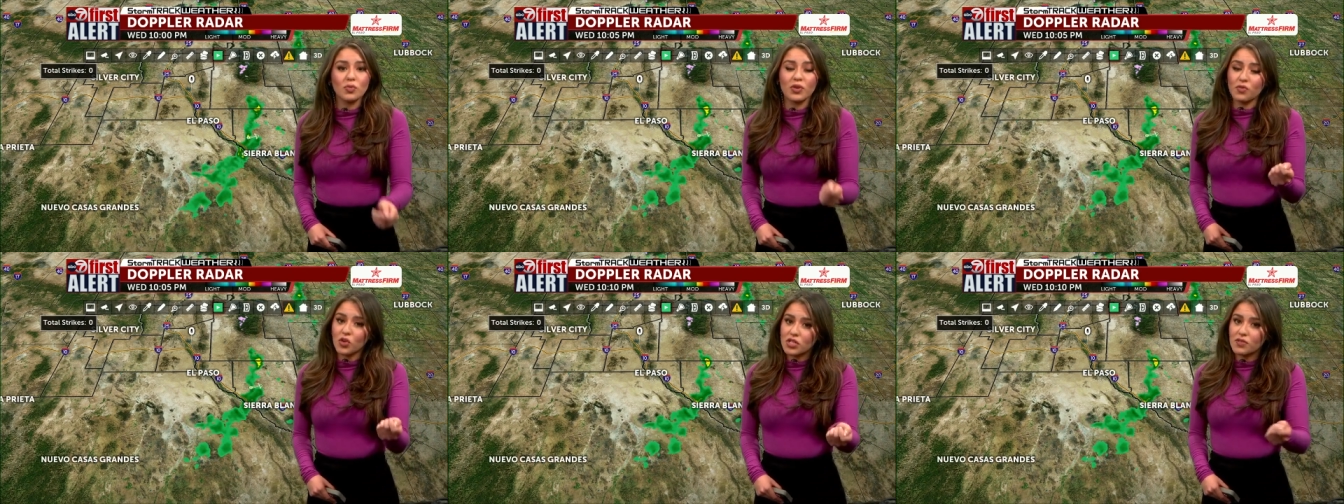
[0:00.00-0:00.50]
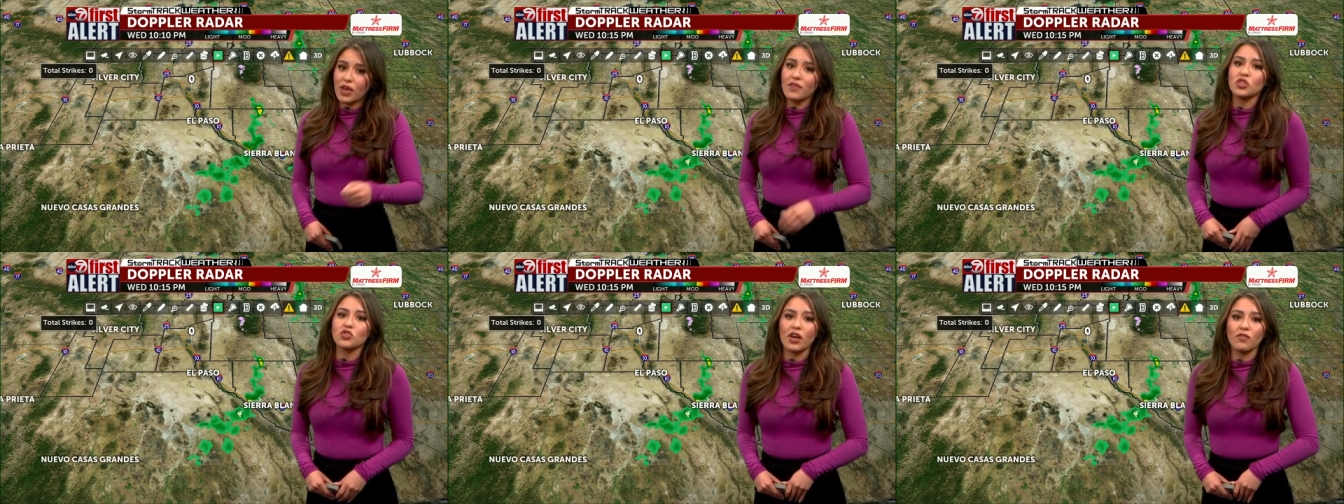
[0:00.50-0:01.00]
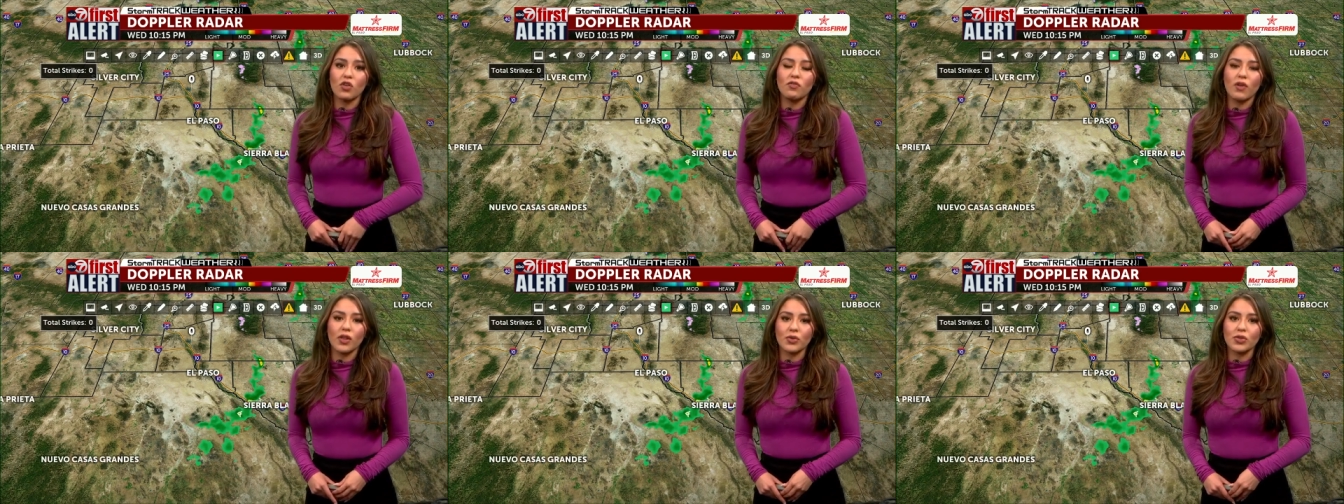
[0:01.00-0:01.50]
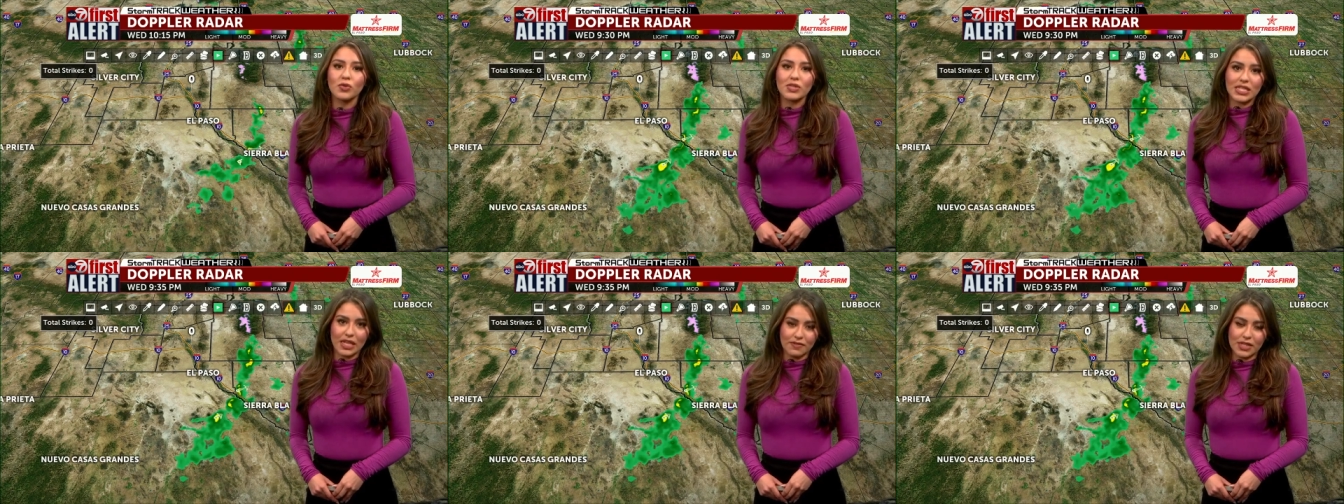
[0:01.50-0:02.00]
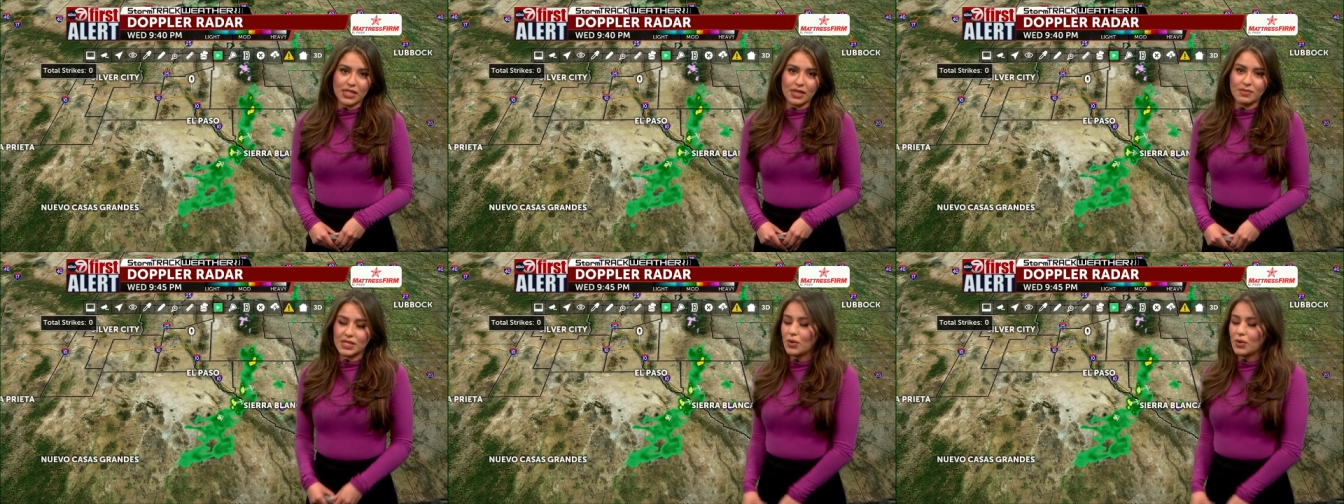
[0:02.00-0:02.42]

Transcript: But of course, if you have to travel, follow those safety tips.